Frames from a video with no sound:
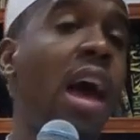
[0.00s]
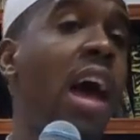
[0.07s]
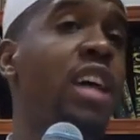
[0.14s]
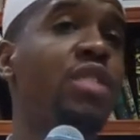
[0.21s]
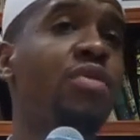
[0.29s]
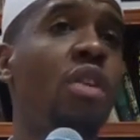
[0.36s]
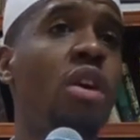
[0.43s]

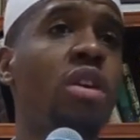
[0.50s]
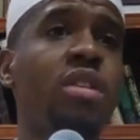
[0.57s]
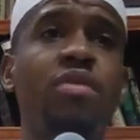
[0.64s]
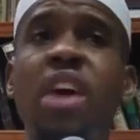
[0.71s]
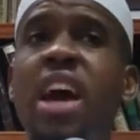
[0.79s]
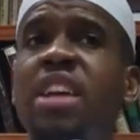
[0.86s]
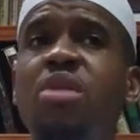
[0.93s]
As far as
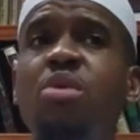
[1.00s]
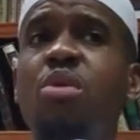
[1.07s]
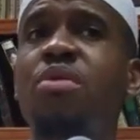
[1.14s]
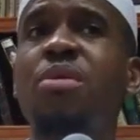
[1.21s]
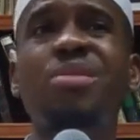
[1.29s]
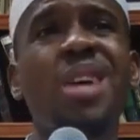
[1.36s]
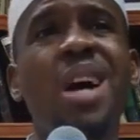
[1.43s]
if you had to do it
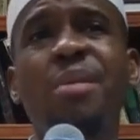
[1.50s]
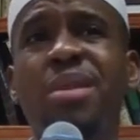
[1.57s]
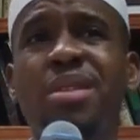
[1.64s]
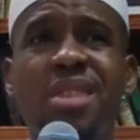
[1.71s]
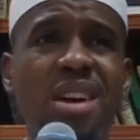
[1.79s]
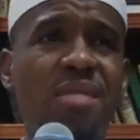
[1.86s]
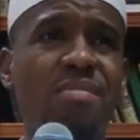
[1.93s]
from time to
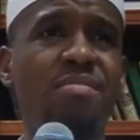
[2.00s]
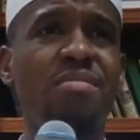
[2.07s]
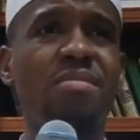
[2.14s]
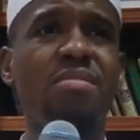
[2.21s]
time,